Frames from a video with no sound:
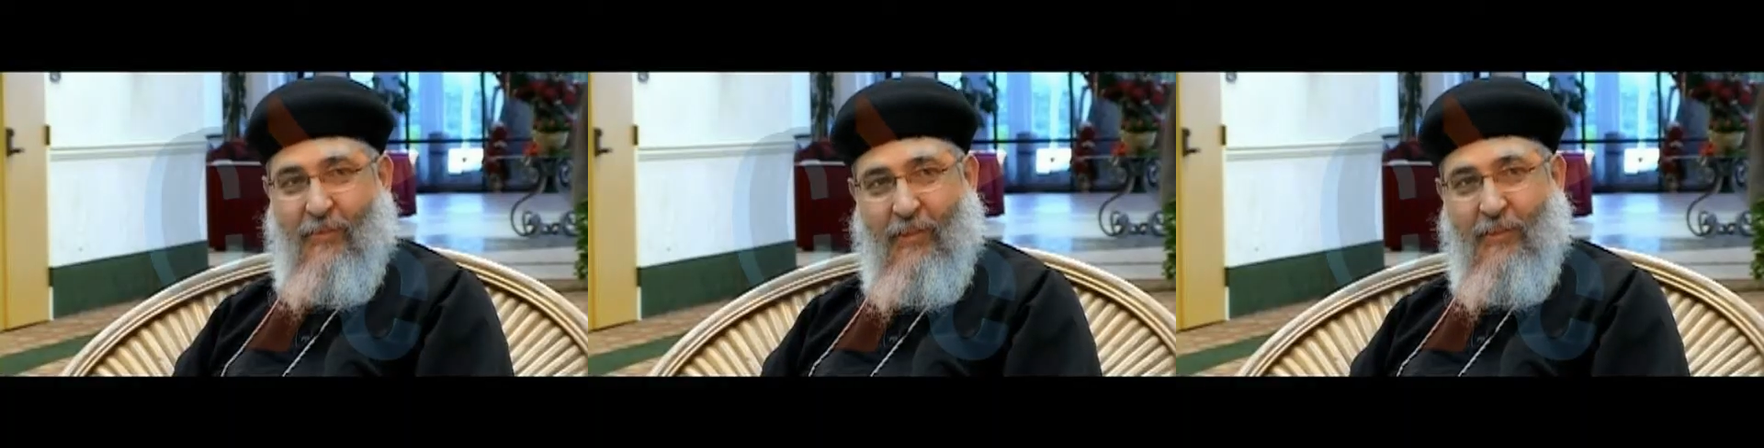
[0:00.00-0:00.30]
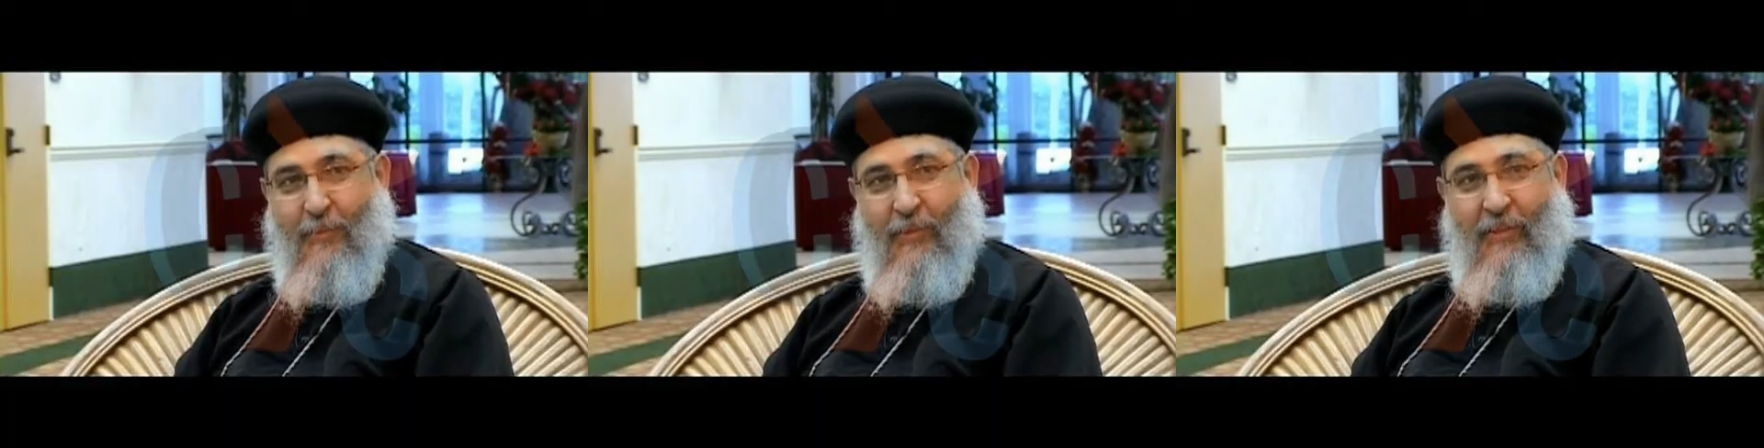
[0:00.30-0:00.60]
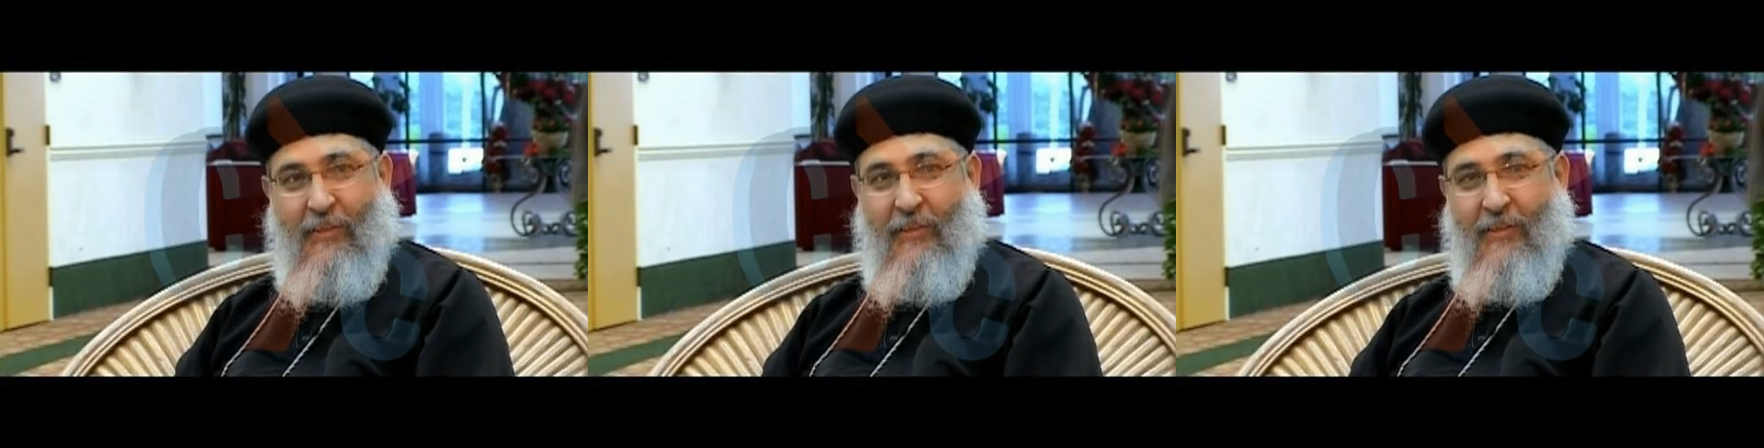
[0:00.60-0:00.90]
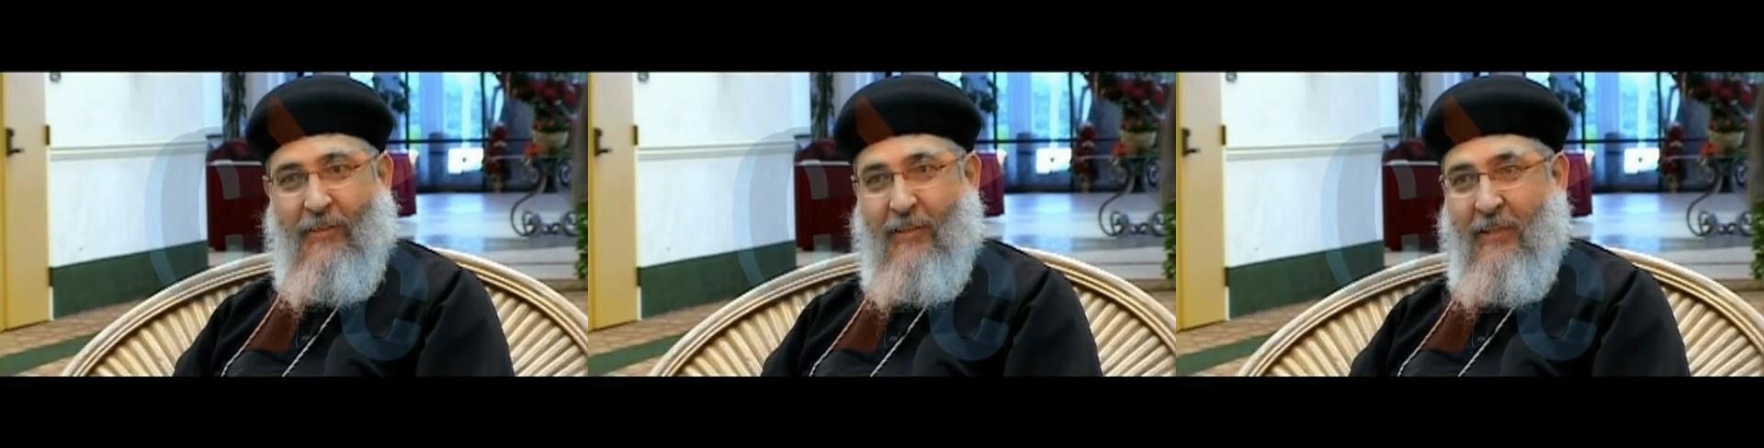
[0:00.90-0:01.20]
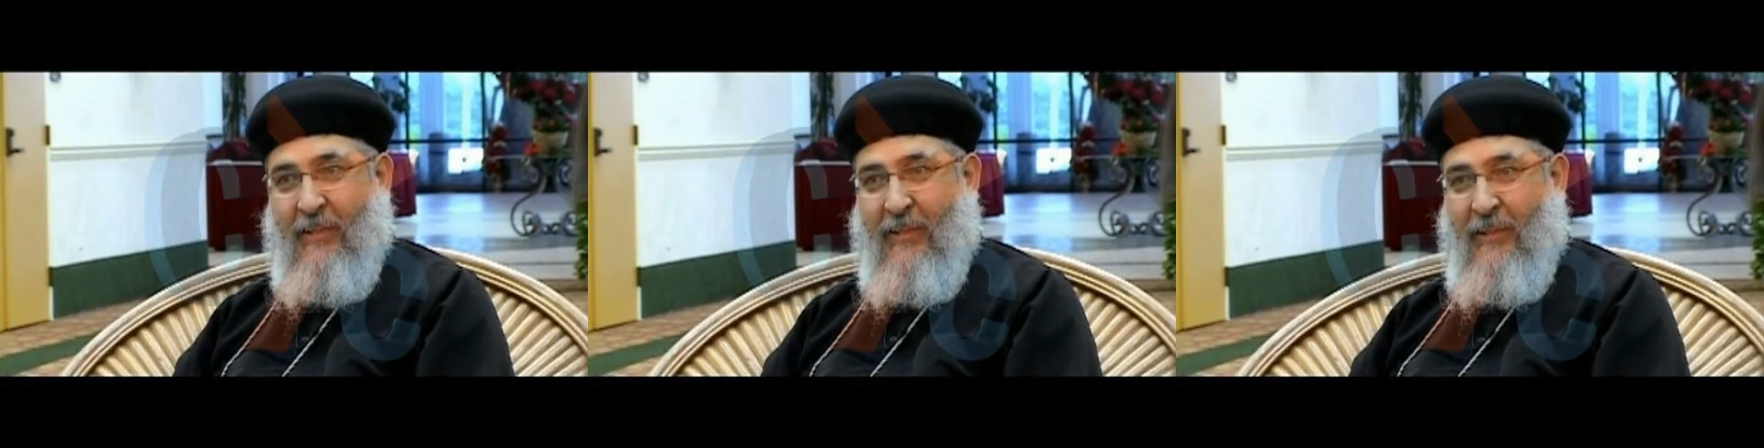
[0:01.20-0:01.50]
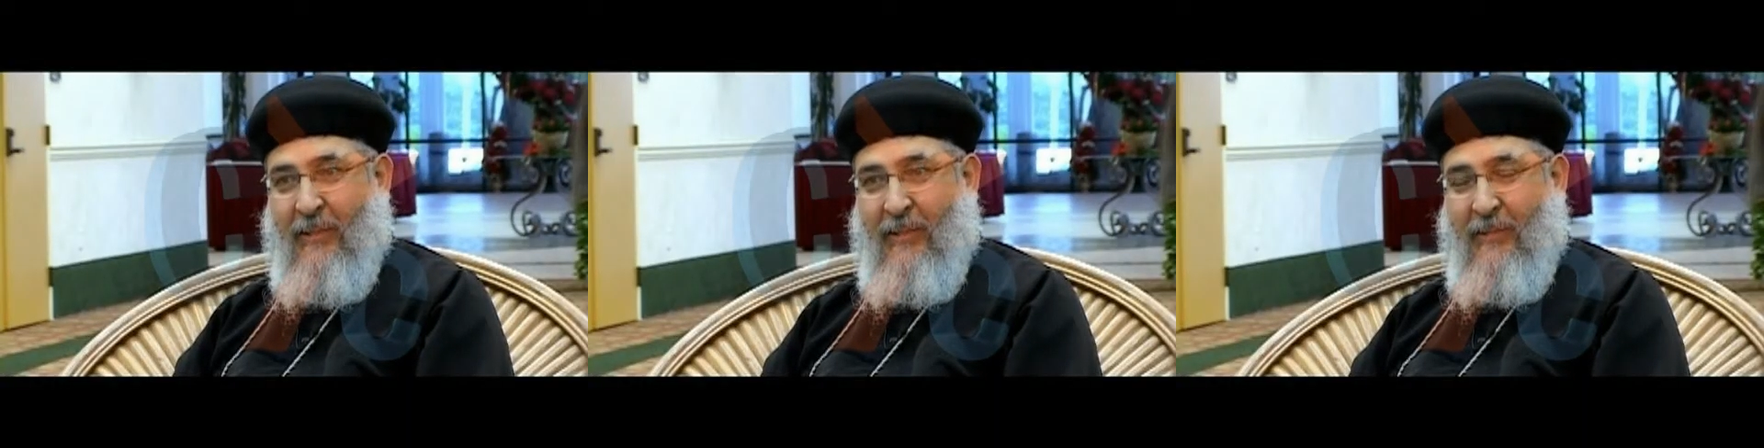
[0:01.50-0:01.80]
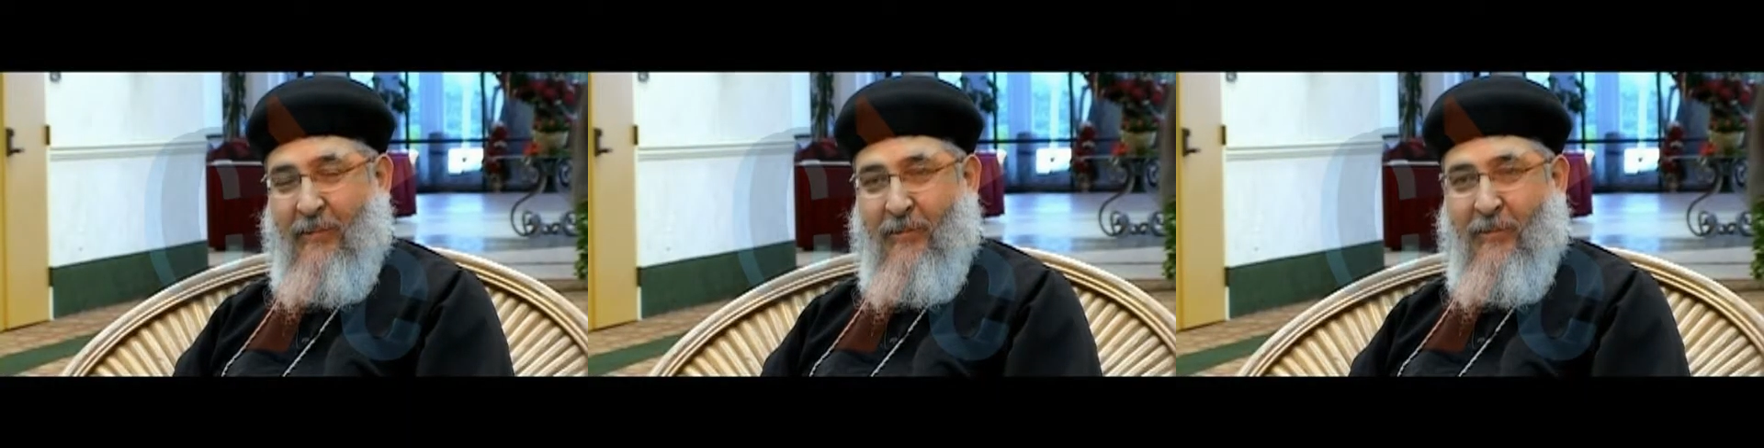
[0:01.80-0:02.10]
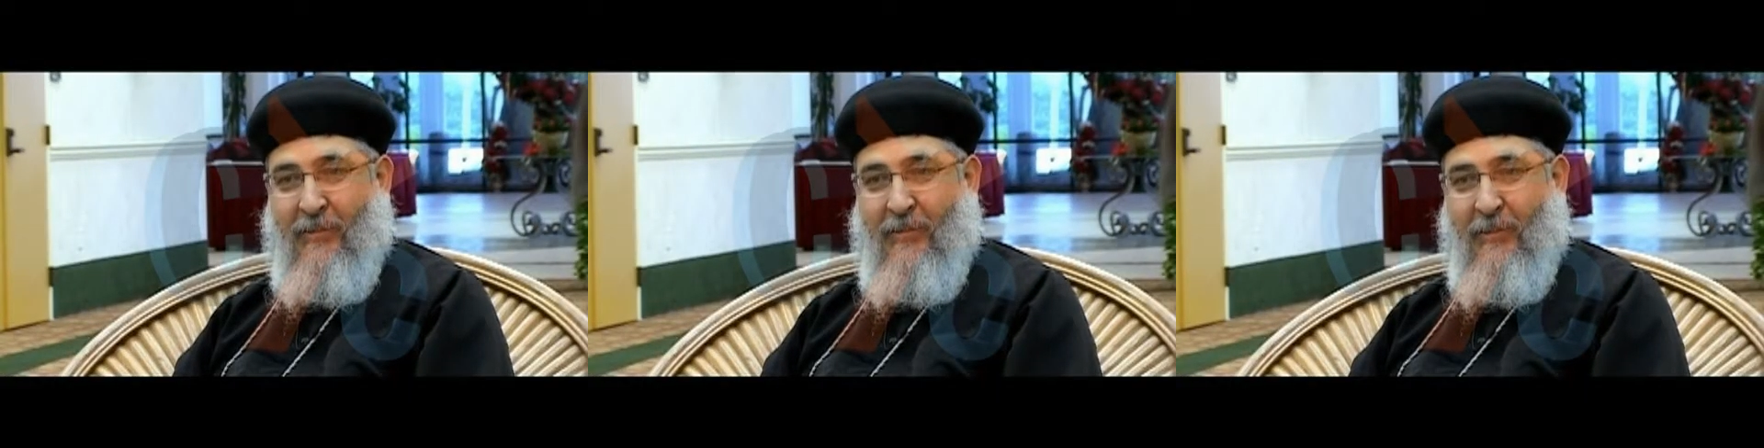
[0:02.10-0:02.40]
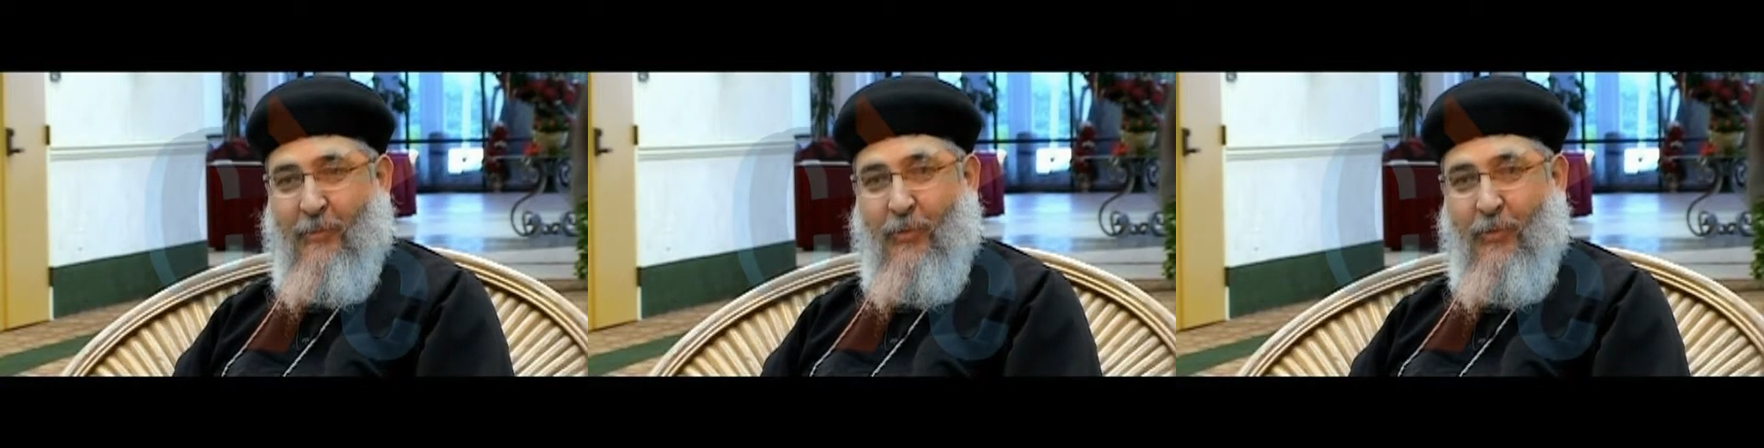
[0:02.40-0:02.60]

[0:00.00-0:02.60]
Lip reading: Facebook in a